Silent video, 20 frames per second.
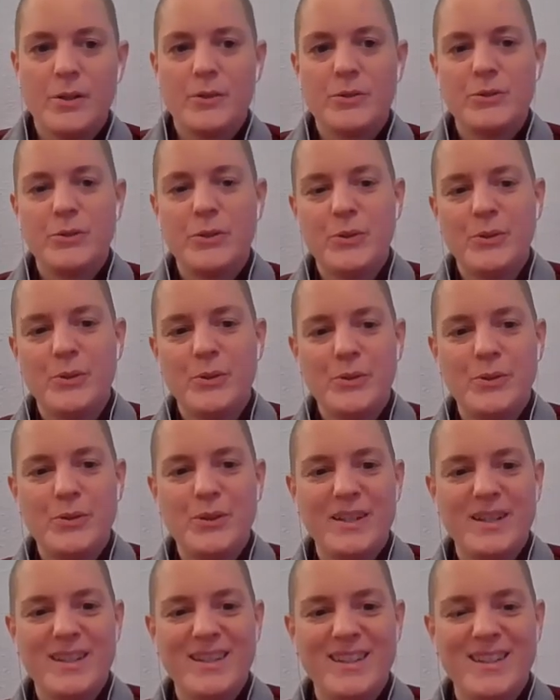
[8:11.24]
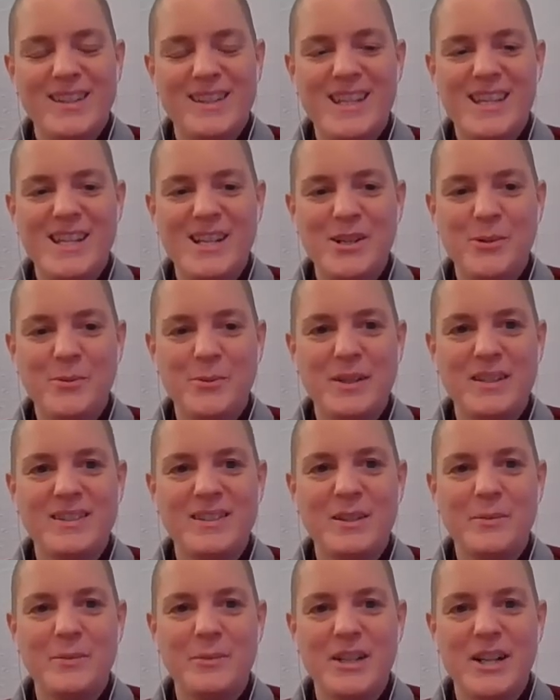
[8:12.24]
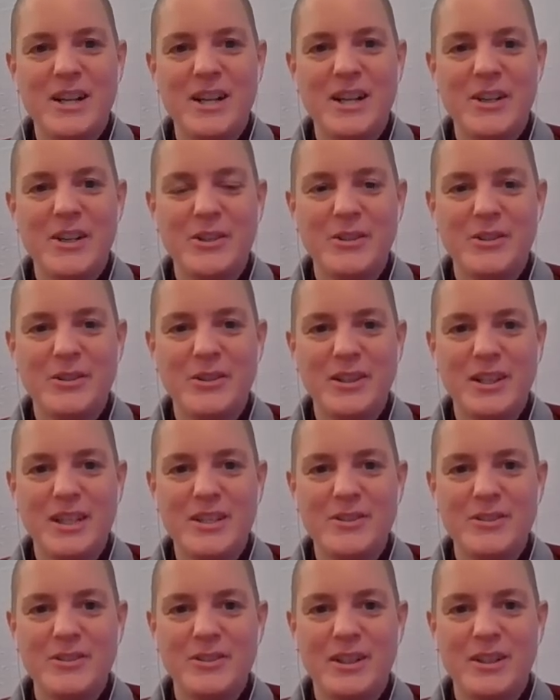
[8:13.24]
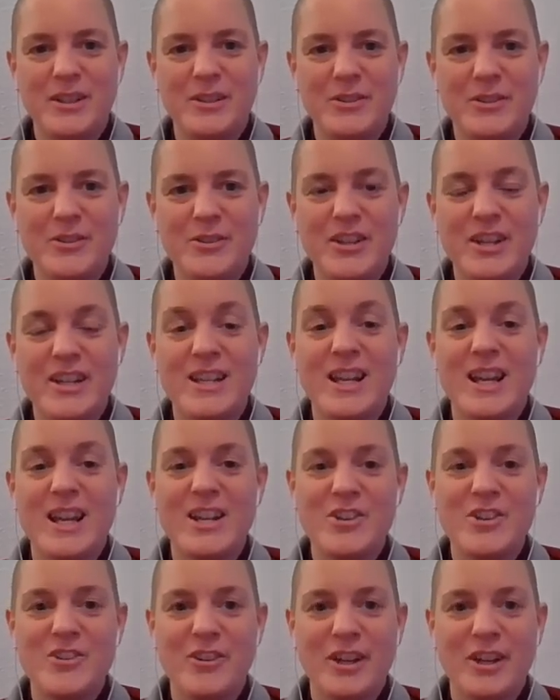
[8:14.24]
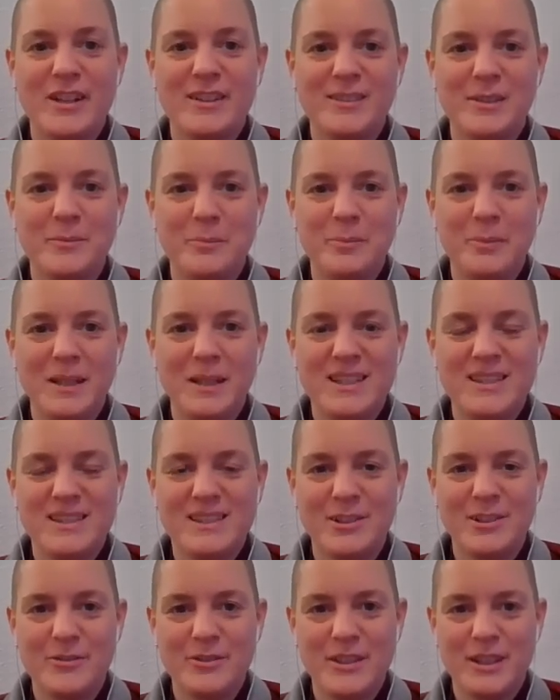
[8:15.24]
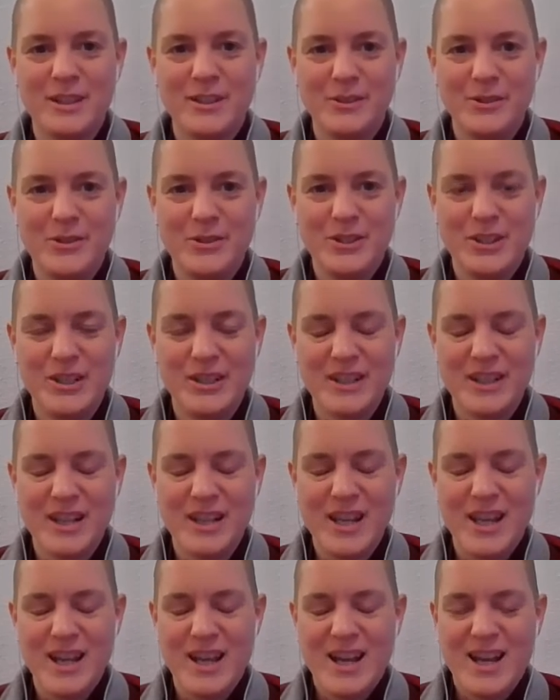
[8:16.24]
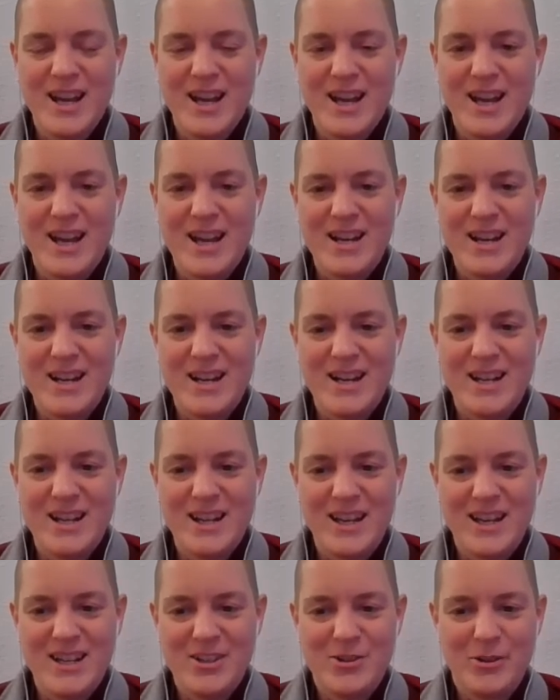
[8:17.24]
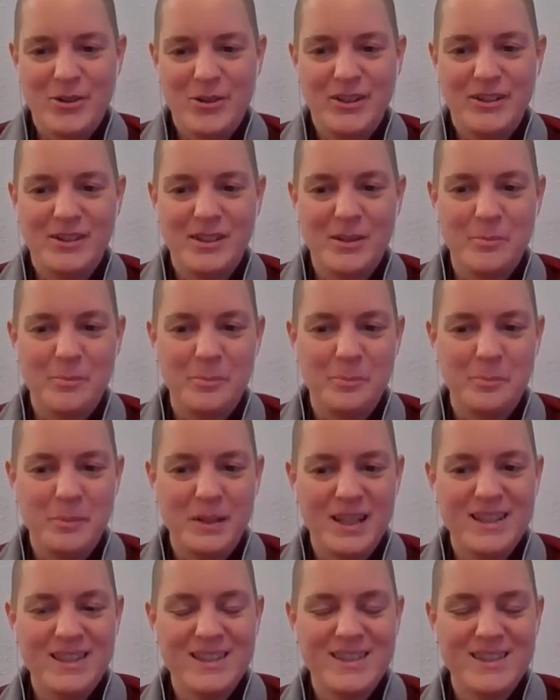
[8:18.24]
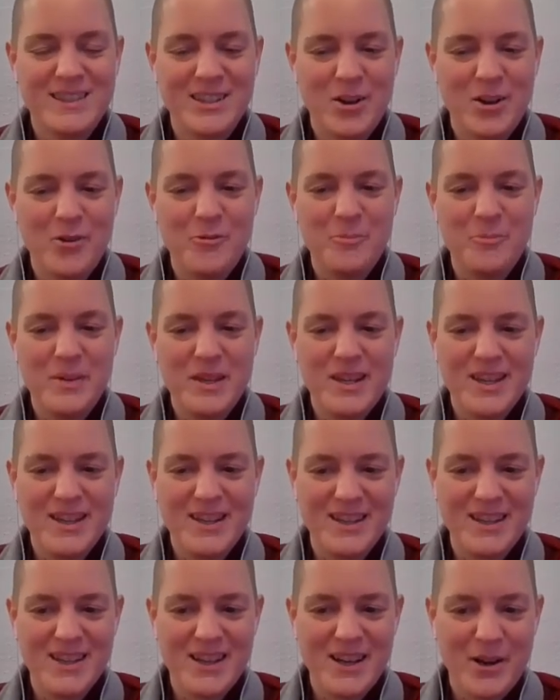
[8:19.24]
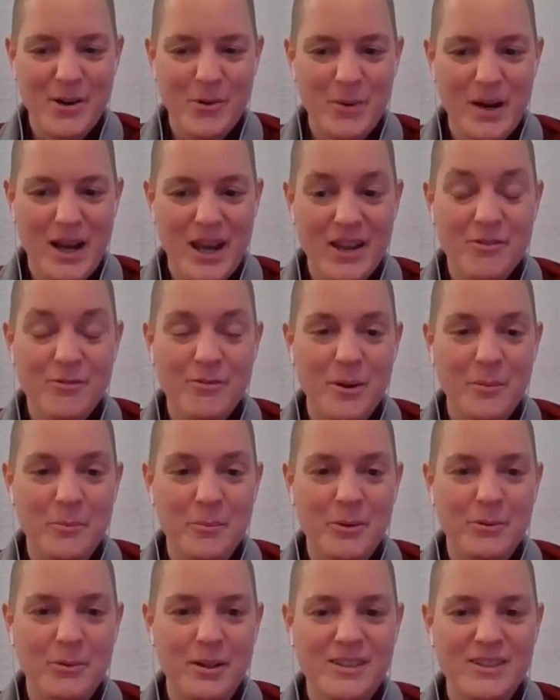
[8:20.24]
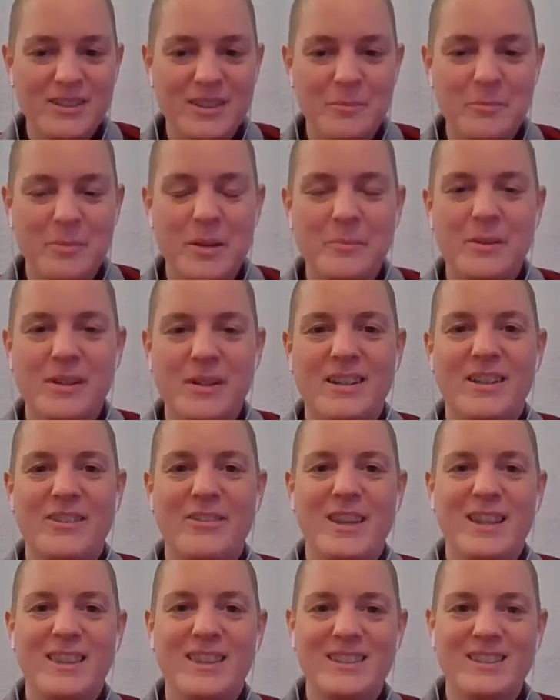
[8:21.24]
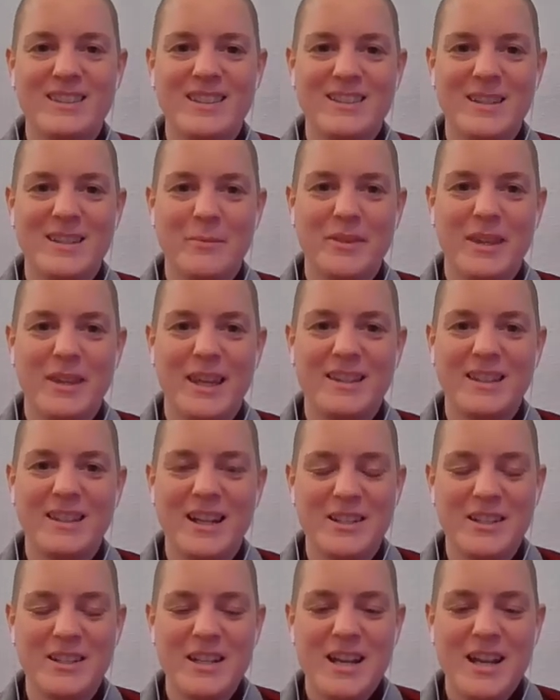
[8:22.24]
So here we see the Buddha going into seclusion, enjoying the bliss of seclusion, enjoying the bliss of being away from quarrelsome people. And I think this is something that